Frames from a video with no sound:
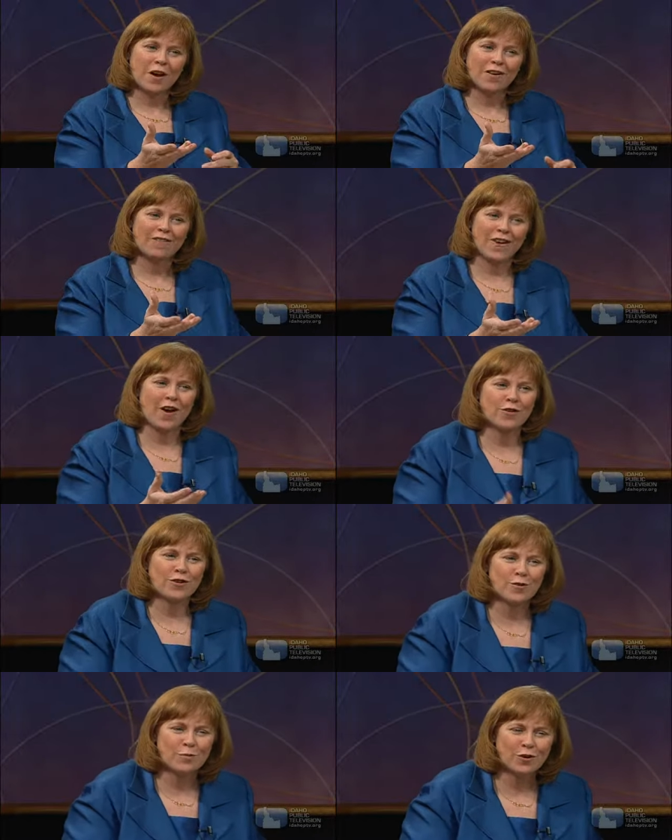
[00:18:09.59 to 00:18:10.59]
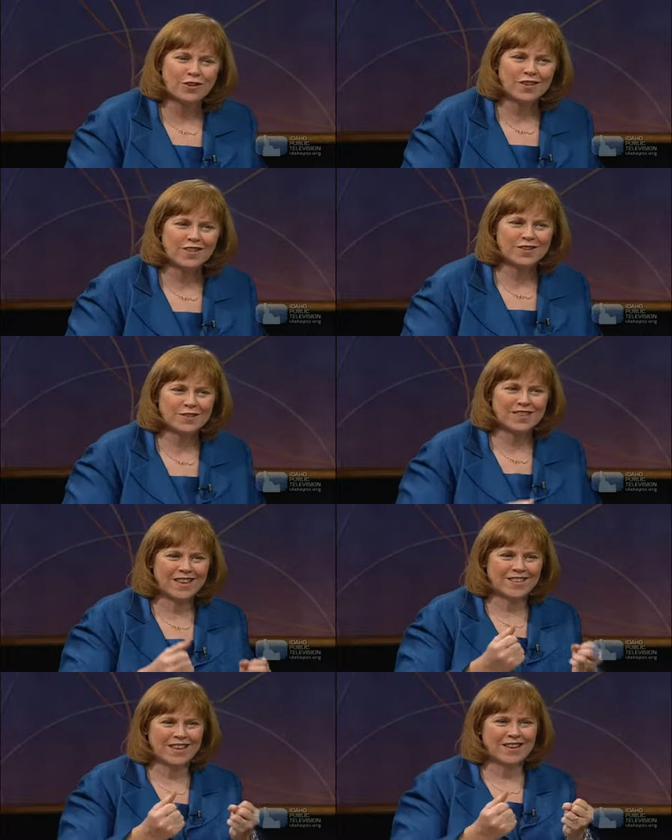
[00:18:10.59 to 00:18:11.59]
uh, found in the book that this
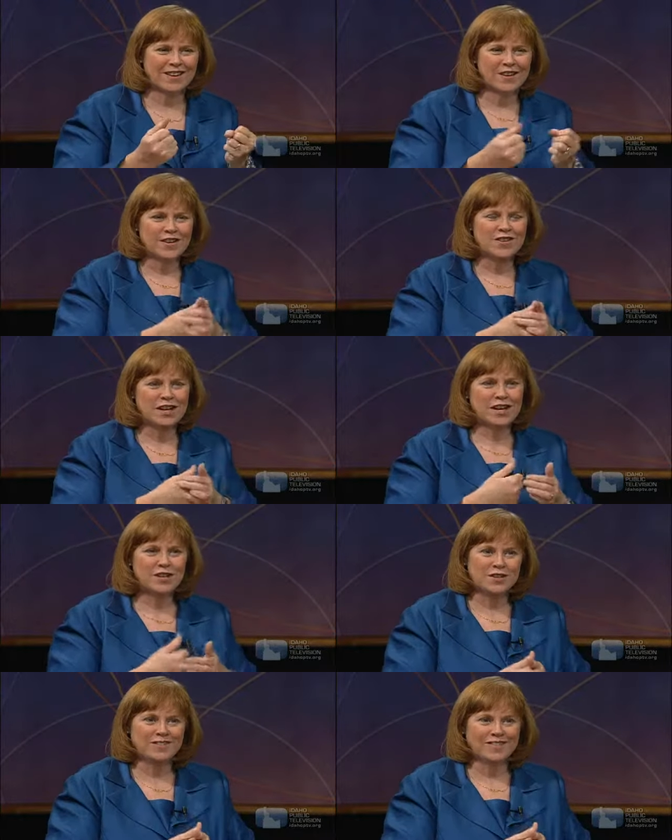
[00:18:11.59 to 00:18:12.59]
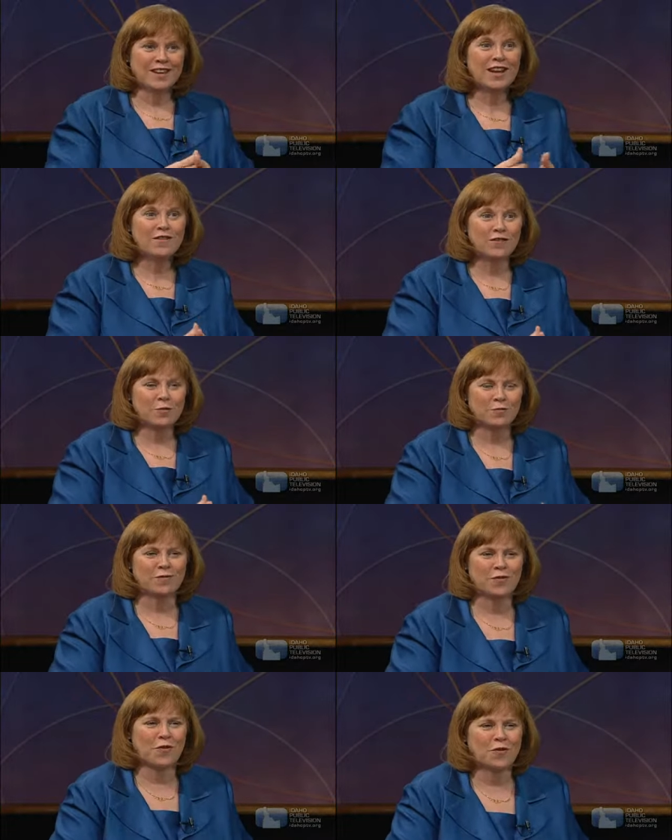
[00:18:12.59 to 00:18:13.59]
that that need need for
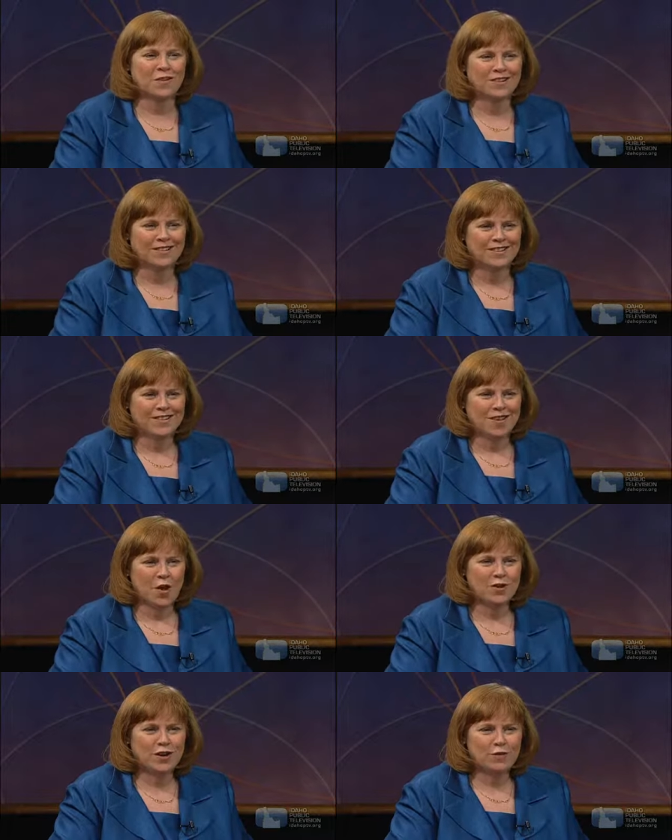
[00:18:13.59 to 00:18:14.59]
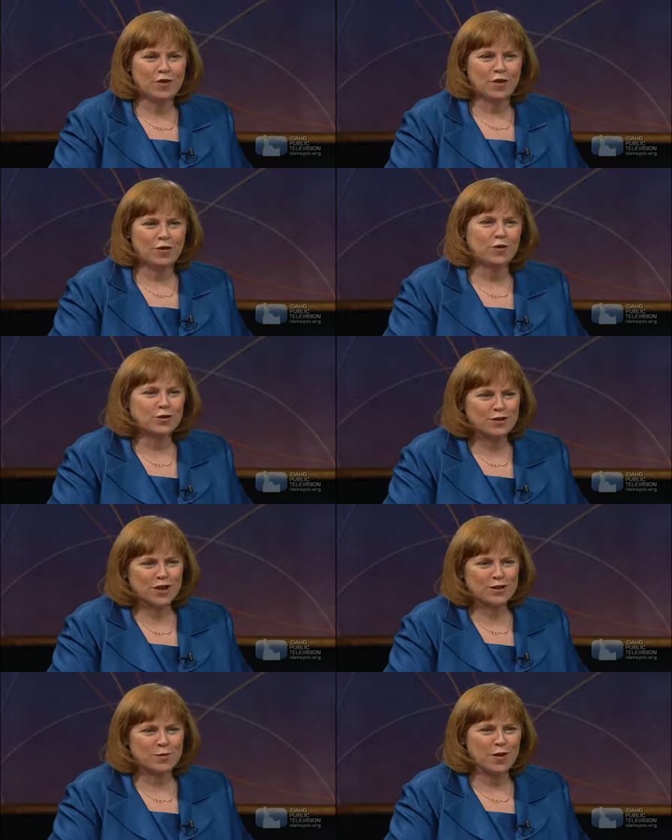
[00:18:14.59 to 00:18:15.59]
for need for the
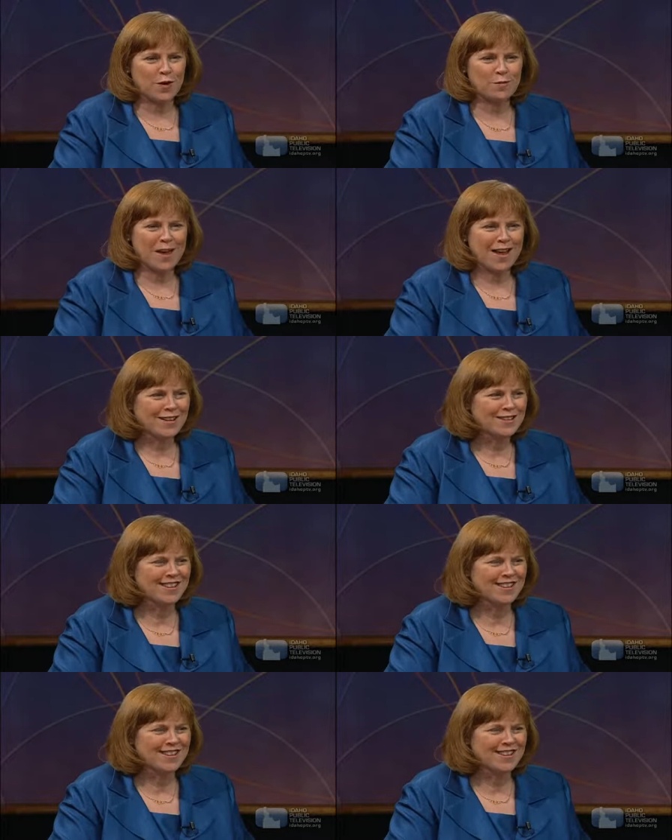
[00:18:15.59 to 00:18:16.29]
Thursdays without pads?